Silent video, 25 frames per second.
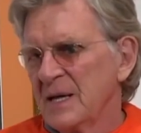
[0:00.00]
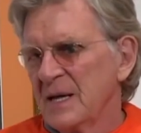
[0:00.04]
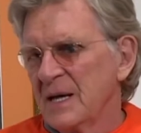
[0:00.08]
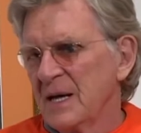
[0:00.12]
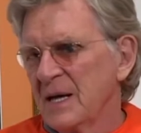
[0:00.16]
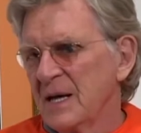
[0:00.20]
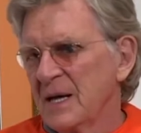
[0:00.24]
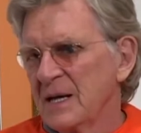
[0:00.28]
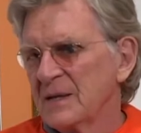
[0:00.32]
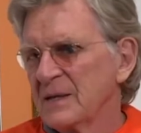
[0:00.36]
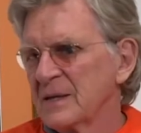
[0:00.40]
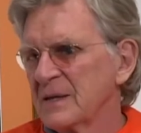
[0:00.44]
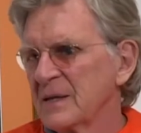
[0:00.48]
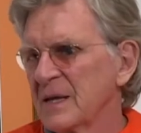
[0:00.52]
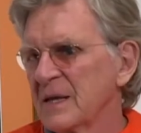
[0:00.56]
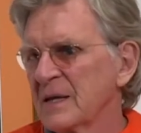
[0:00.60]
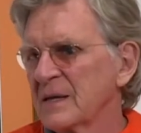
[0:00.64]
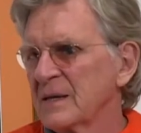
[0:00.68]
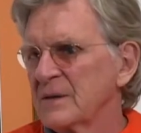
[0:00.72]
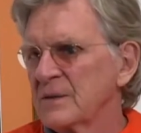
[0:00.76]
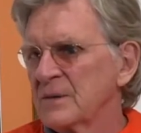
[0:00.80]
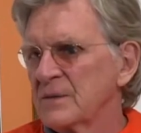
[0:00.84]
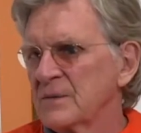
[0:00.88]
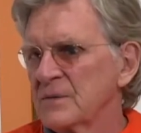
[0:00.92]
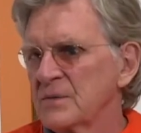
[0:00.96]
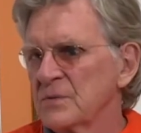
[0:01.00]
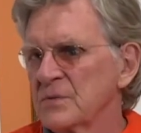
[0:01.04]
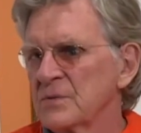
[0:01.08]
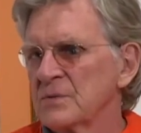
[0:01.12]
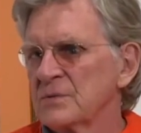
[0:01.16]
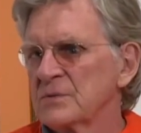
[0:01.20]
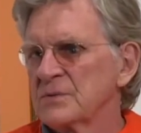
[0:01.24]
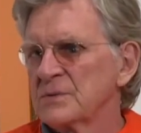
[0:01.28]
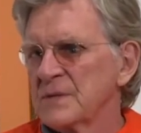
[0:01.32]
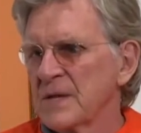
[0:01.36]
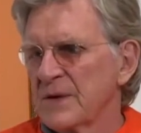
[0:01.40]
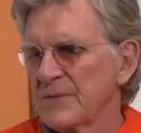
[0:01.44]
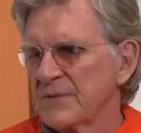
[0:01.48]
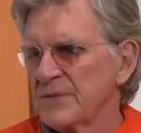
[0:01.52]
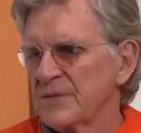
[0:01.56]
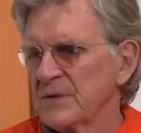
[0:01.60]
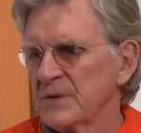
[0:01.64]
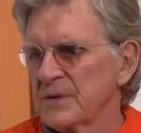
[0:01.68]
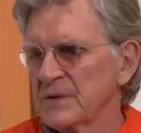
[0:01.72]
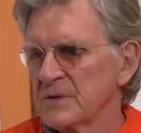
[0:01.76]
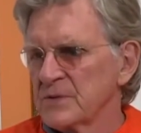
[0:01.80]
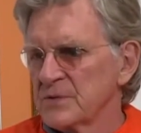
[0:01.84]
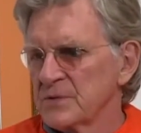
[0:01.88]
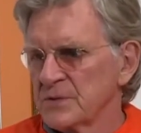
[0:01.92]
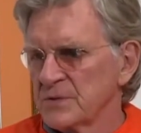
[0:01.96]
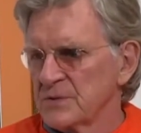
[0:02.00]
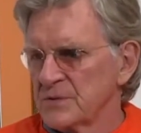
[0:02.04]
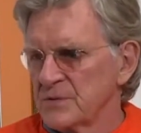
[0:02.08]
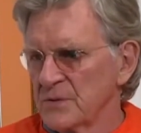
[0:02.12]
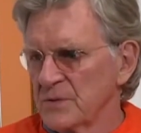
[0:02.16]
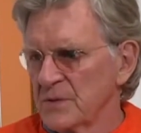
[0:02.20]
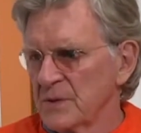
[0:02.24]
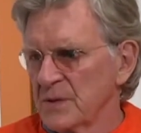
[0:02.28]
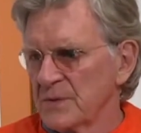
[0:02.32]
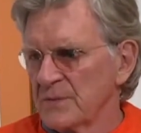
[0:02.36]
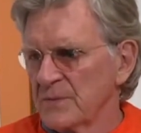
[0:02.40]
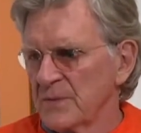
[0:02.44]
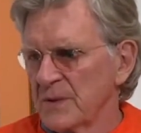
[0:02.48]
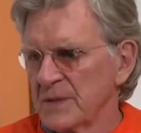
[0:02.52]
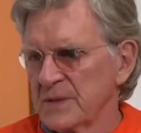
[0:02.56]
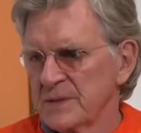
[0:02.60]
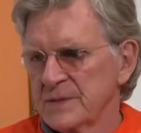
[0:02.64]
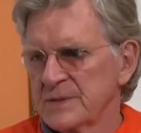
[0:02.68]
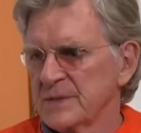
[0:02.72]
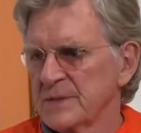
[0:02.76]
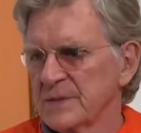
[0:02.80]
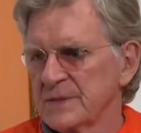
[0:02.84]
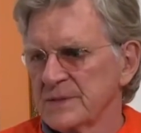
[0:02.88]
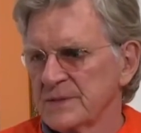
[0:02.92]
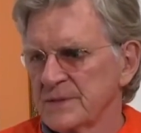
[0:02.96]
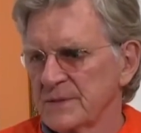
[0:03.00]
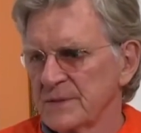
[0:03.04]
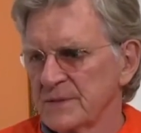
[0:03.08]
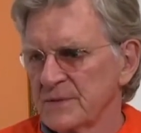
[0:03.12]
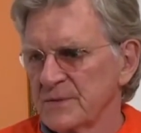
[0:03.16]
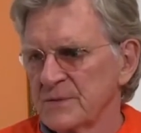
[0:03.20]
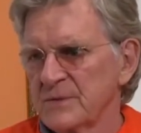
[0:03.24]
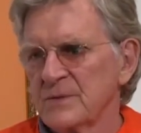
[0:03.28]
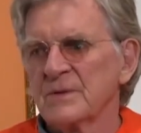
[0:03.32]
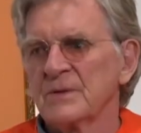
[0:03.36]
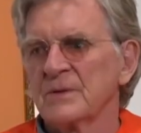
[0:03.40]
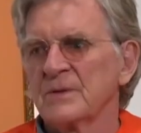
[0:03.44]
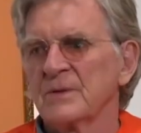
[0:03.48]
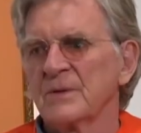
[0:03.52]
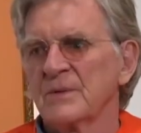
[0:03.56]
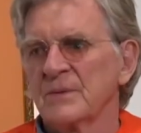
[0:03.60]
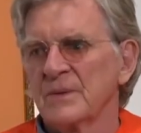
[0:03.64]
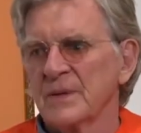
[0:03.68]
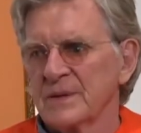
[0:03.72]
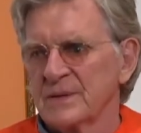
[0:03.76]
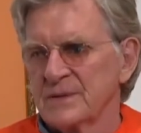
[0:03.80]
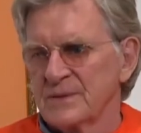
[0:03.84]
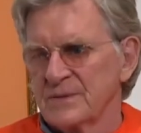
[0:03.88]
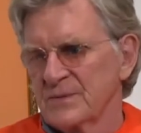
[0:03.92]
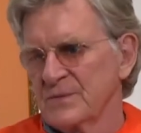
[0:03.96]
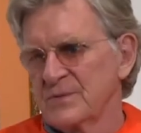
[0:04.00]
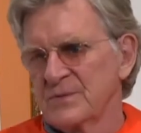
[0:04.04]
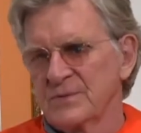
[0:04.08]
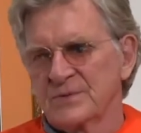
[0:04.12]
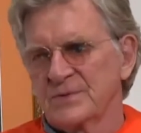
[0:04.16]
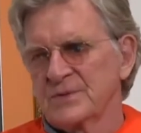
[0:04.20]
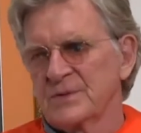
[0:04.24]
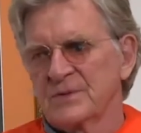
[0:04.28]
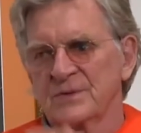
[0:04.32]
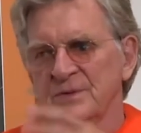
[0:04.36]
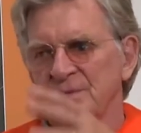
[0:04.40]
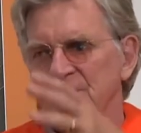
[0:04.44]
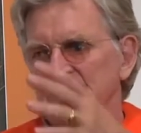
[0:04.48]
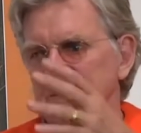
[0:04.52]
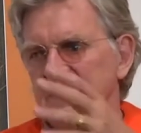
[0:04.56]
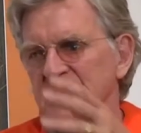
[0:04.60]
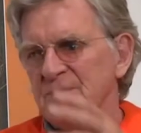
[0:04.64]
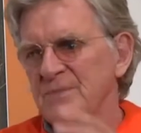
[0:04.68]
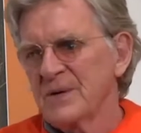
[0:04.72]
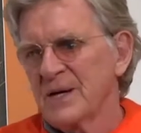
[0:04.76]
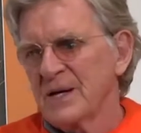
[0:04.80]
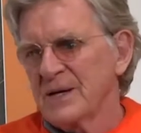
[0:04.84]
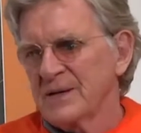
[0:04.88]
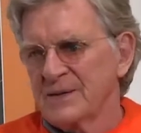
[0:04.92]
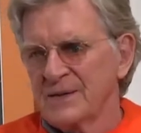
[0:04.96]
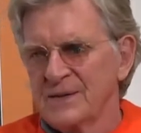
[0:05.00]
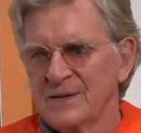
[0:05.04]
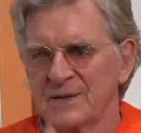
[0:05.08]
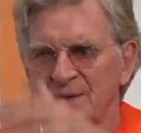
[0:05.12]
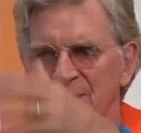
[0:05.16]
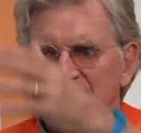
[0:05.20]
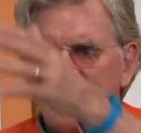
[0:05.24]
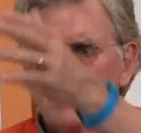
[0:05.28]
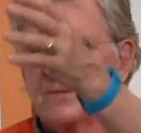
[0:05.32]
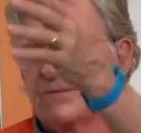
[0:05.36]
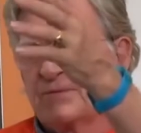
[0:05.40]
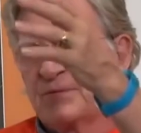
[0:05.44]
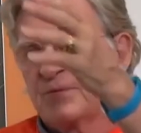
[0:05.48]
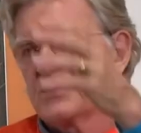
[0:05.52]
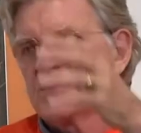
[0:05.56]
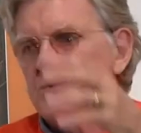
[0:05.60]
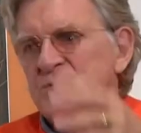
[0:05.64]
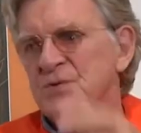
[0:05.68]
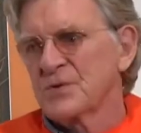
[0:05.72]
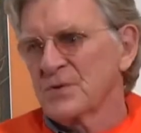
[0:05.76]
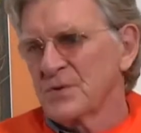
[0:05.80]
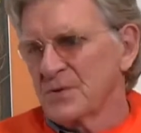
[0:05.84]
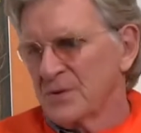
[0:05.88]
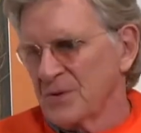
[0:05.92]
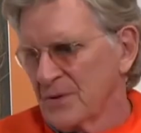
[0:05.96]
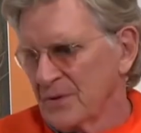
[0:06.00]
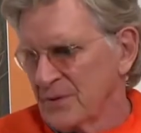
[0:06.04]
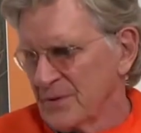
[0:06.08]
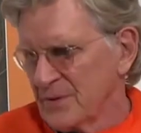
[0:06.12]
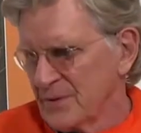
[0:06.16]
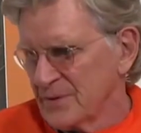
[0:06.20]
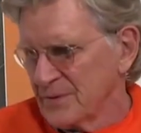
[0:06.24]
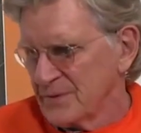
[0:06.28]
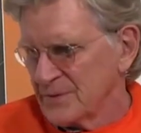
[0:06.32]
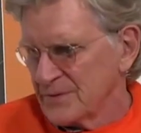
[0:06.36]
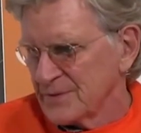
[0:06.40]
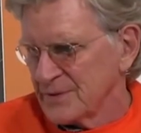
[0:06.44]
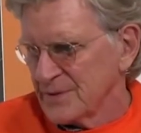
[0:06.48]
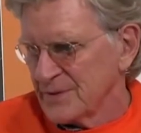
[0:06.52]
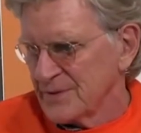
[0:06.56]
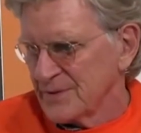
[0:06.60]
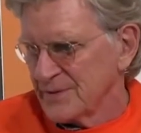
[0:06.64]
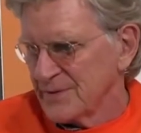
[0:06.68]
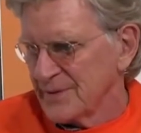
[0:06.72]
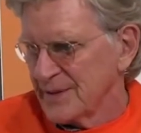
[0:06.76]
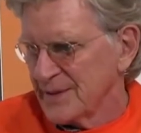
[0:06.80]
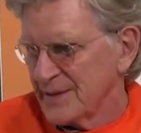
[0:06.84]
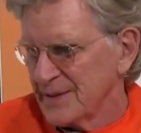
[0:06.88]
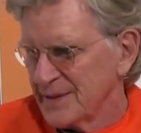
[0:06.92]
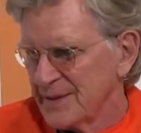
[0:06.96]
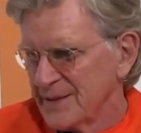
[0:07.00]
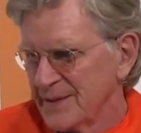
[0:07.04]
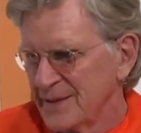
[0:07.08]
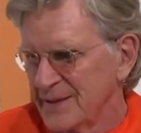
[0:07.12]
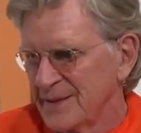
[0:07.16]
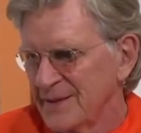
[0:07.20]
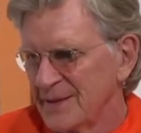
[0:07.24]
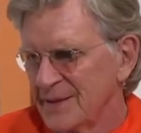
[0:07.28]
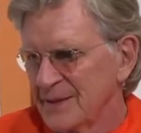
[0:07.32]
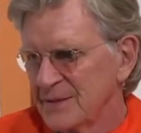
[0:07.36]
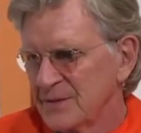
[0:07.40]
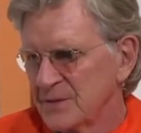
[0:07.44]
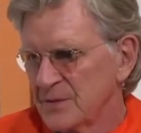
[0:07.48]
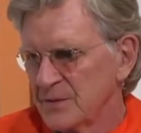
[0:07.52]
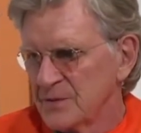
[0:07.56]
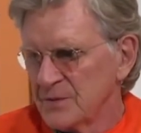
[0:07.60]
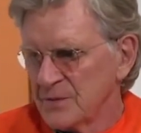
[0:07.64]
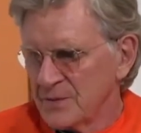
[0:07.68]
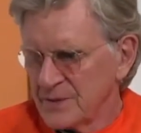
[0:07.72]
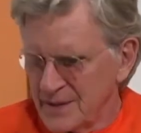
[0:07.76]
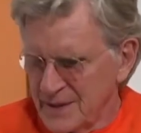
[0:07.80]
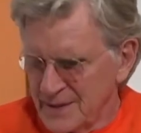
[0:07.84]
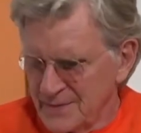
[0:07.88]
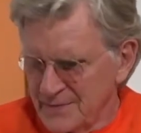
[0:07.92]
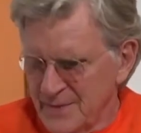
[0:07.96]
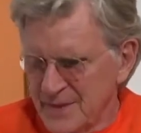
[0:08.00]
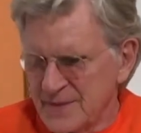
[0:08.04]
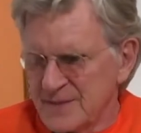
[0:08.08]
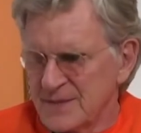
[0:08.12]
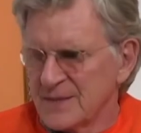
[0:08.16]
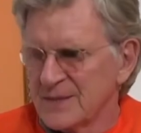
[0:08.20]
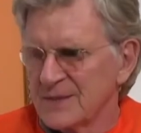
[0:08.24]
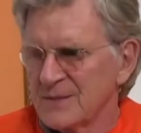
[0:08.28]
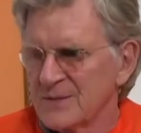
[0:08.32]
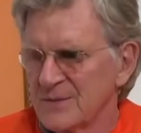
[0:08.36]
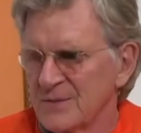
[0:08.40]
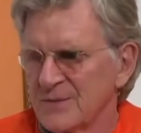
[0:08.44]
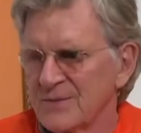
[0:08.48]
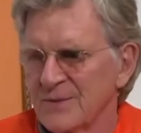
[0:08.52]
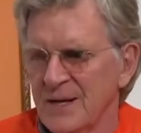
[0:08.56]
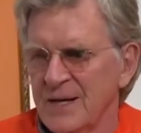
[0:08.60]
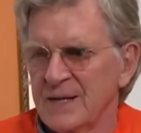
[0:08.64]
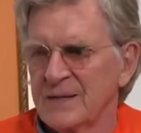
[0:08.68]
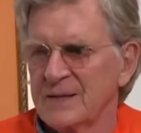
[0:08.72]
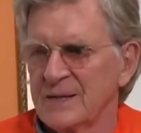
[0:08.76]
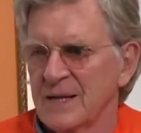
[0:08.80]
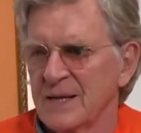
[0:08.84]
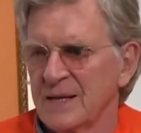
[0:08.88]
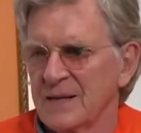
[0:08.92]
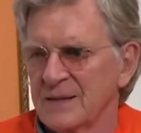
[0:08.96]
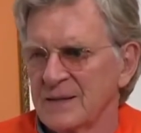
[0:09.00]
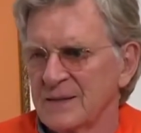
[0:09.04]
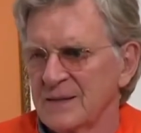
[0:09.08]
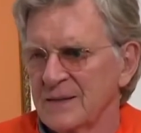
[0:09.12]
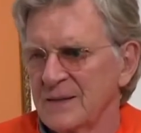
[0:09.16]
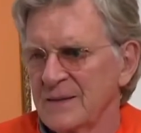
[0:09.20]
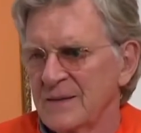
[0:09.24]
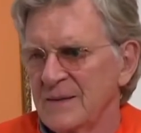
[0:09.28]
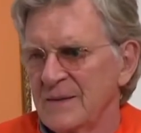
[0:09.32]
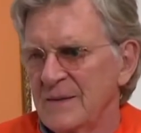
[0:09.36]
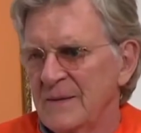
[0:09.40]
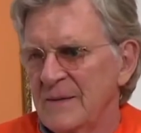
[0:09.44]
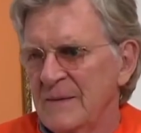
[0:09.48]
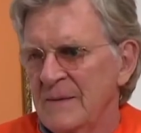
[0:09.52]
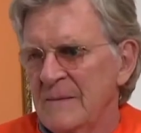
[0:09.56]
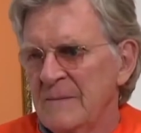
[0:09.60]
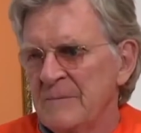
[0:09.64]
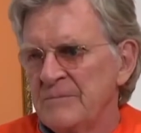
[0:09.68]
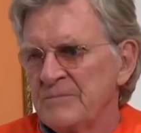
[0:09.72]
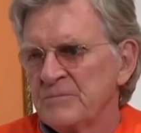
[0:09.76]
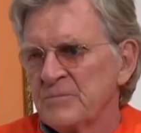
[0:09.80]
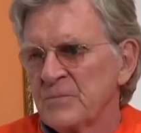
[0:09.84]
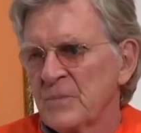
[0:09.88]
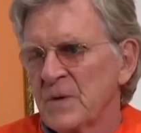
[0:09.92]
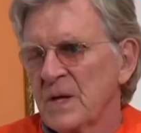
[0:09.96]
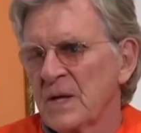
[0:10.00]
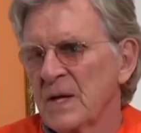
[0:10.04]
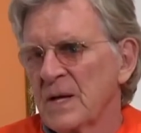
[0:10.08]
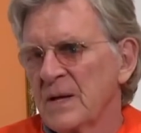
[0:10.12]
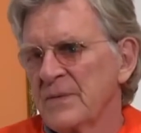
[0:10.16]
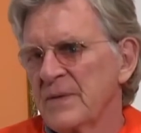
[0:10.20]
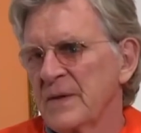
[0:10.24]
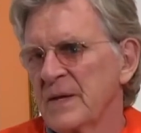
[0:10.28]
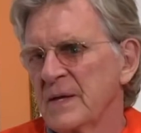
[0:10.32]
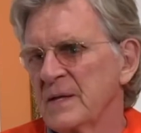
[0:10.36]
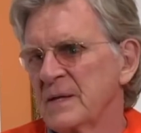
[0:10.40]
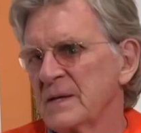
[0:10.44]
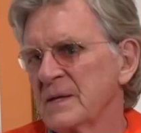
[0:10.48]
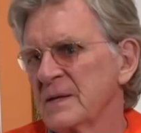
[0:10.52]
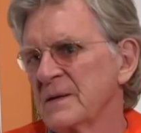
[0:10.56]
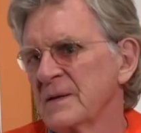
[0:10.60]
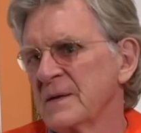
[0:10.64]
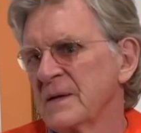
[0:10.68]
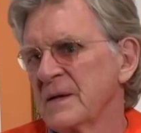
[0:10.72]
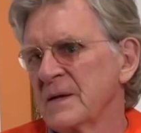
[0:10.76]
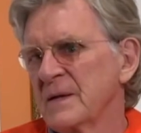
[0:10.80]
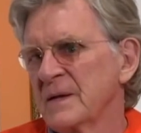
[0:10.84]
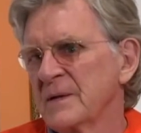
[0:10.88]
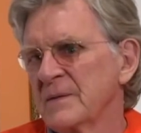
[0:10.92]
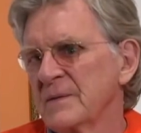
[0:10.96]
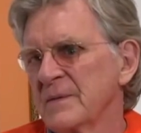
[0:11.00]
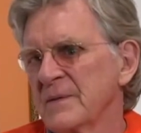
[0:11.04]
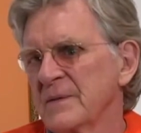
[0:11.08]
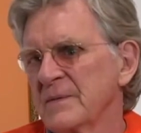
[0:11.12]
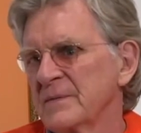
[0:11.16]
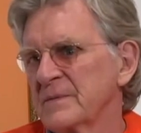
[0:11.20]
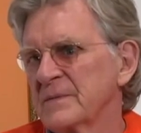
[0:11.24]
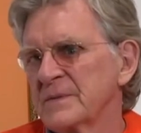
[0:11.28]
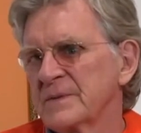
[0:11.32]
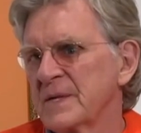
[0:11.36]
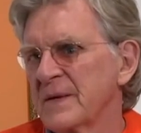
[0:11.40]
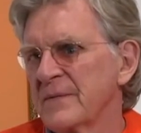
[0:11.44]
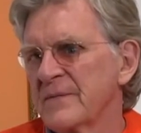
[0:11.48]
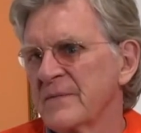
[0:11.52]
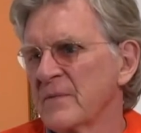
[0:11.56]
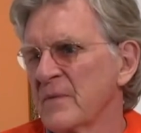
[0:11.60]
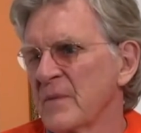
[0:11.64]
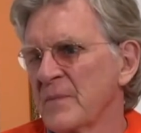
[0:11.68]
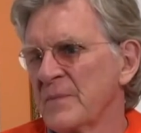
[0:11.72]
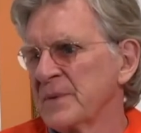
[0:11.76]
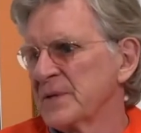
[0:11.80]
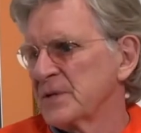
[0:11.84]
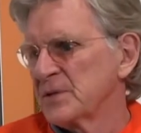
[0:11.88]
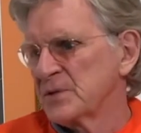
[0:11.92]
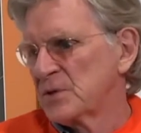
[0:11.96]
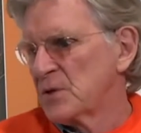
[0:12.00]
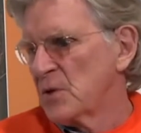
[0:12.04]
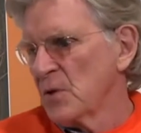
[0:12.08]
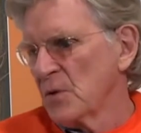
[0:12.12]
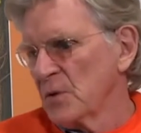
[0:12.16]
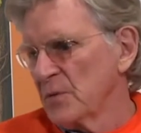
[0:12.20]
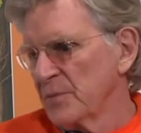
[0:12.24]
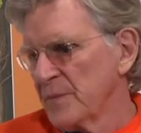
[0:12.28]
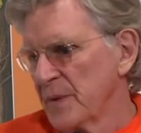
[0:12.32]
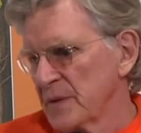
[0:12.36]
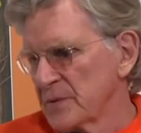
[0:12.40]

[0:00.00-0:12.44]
And like, you definitely should do it. What is this? You know, you don't know what, who's going to read what, and then in the future you don't know who's going to read it. So you get busy and you write that, and then uh, and give him a big scold.